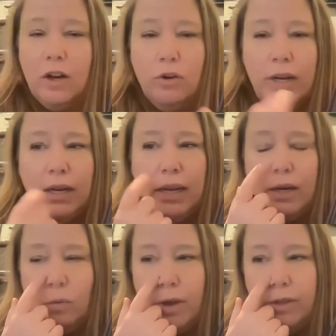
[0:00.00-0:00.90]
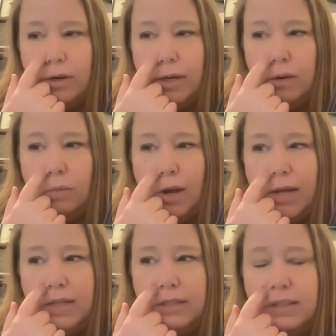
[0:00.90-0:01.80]
ingredient, whether it
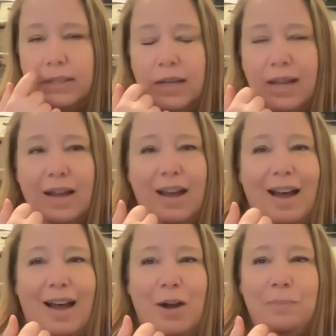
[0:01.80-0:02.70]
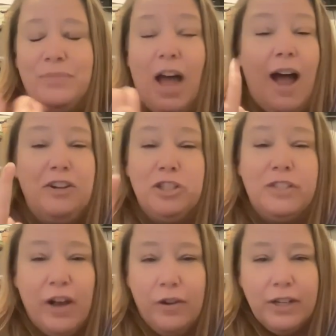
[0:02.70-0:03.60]
was I
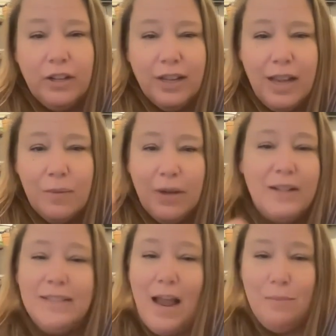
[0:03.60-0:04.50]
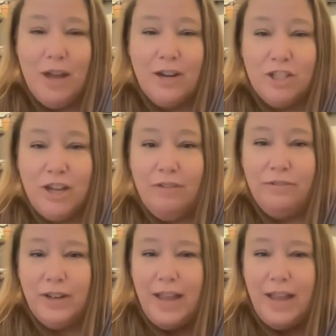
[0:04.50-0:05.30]
just failed at cooking because I am not a chef.